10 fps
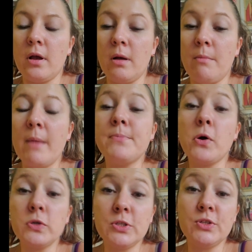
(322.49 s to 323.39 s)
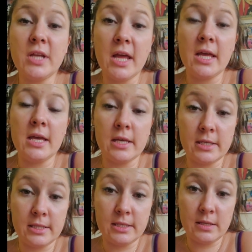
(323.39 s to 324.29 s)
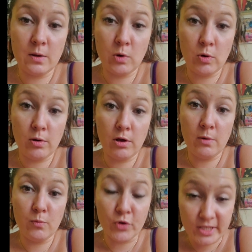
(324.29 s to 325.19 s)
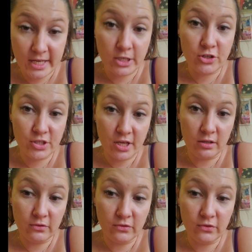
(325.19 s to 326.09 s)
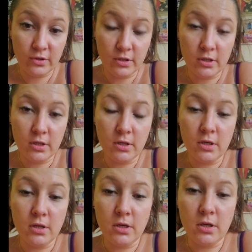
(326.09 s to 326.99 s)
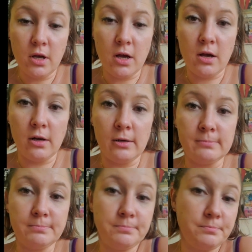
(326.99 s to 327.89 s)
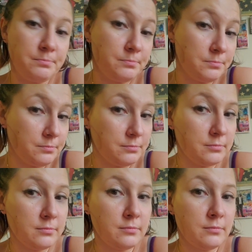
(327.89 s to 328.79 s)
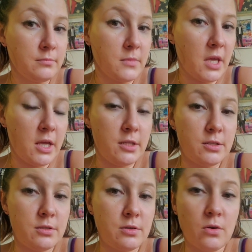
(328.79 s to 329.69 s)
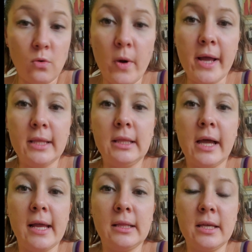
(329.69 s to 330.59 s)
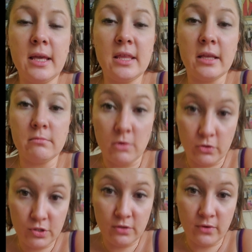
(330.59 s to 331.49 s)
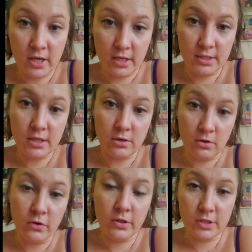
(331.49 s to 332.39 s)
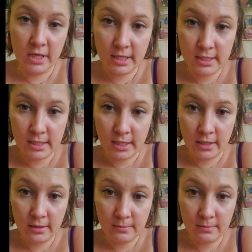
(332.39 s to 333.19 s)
my post today is protect yourself. Um, it's quite likely that most of us are going to get sick.